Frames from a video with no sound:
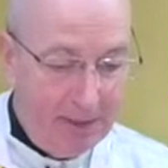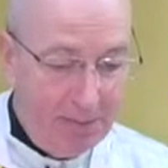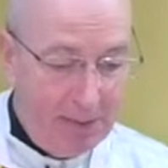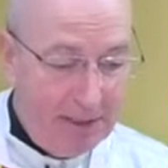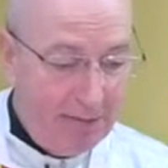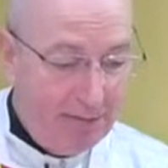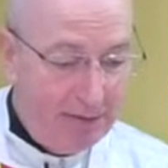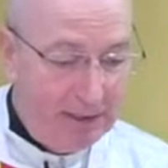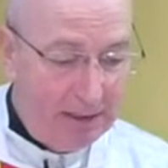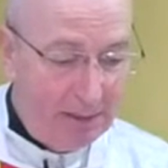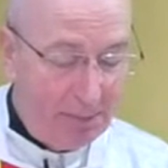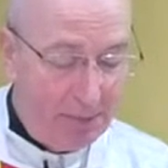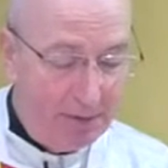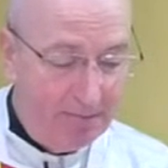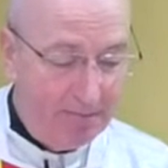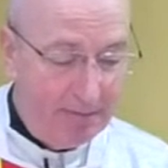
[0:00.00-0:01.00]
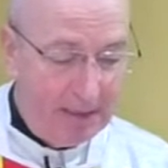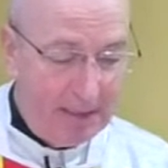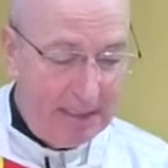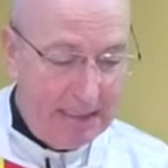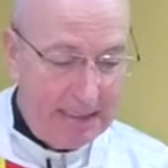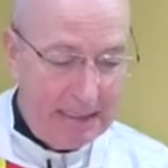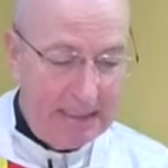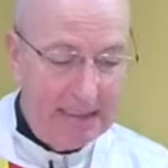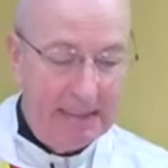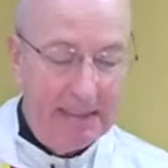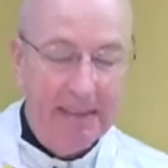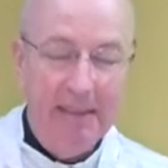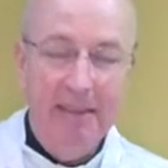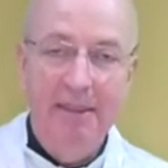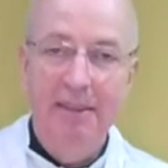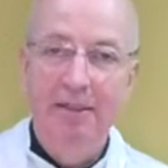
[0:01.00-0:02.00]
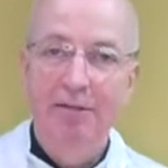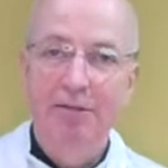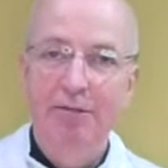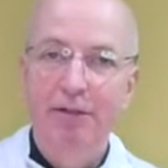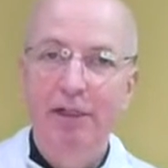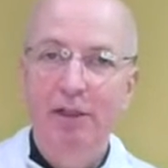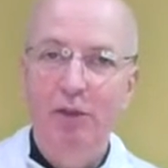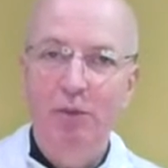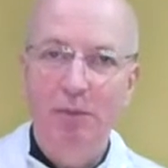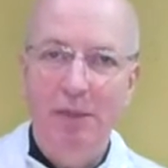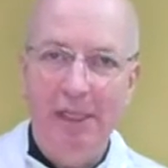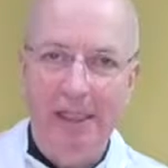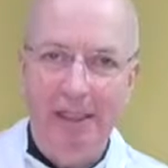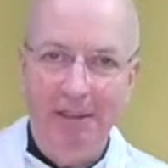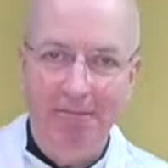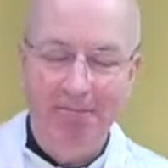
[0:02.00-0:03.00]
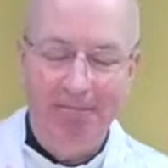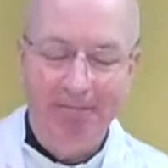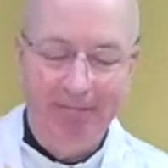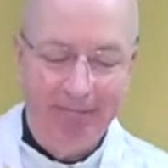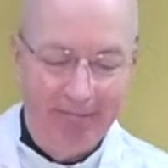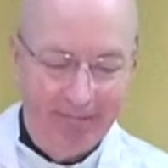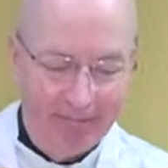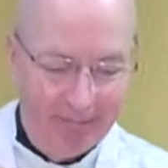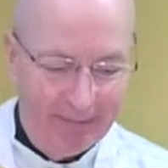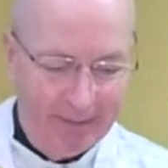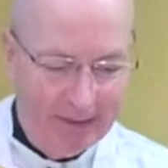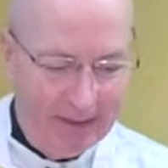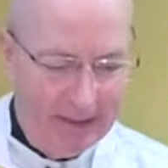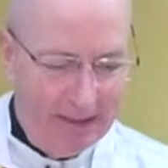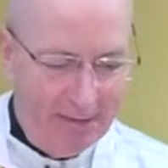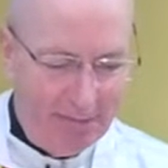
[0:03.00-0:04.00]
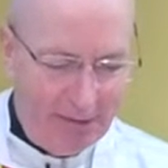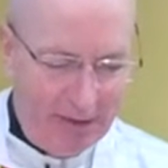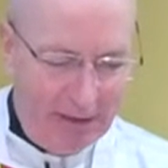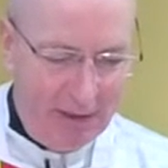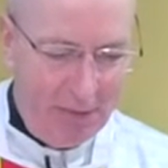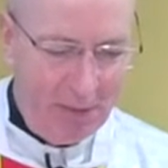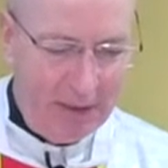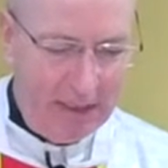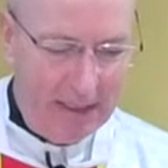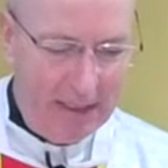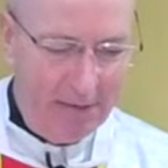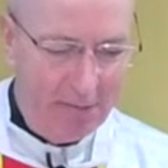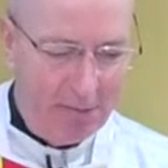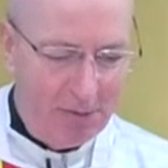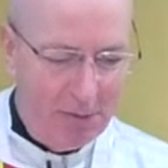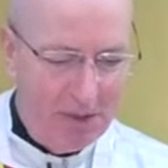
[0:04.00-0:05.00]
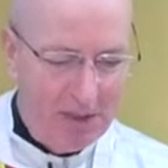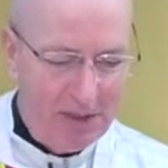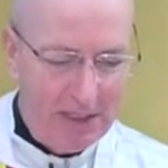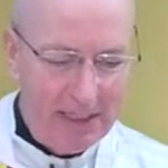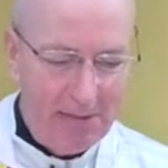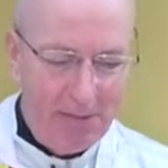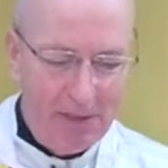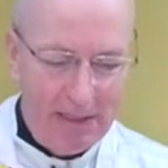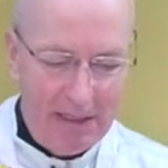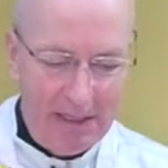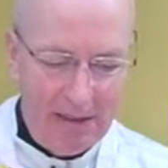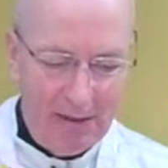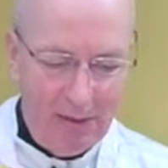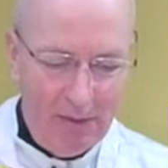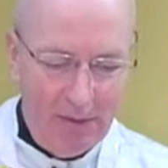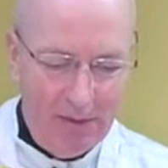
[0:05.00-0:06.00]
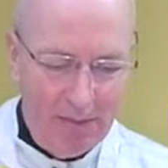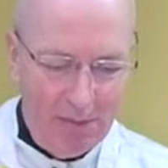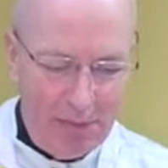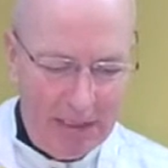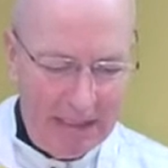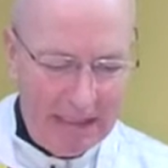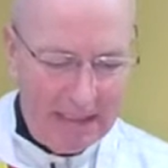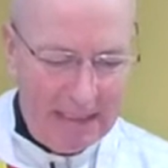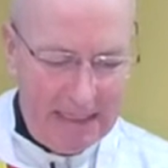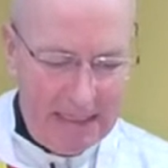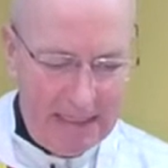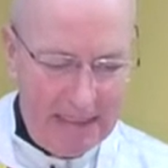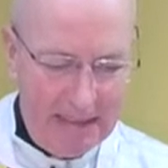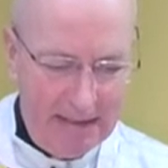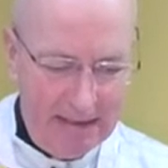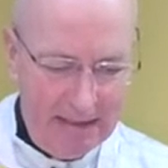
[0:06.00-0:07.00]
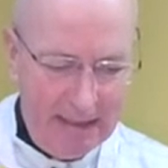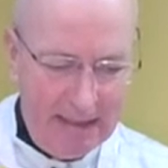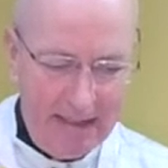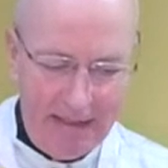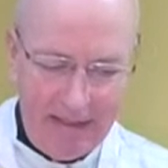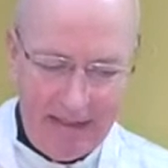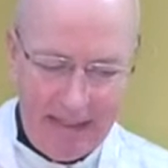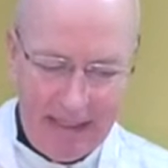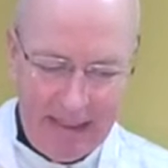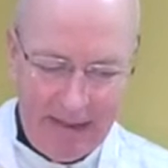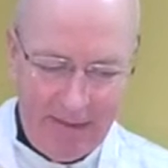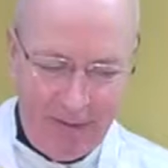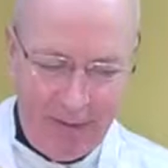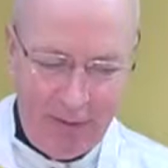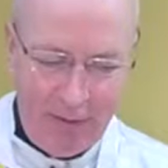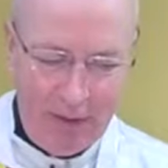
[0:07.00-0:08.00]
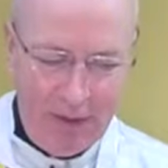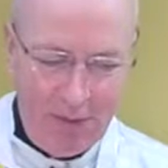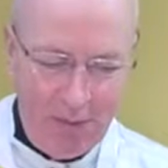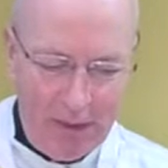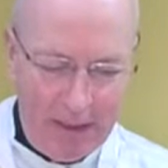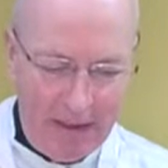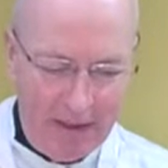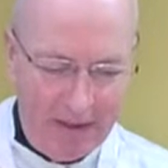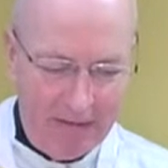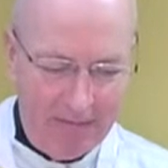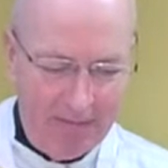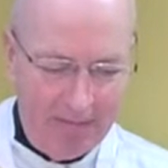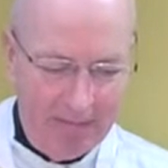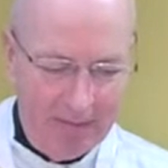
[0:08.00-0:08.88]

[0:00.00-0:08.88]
met Philip and said, "Follow me." Philip came from the same town, Bethsaida, as Andrew and Peter.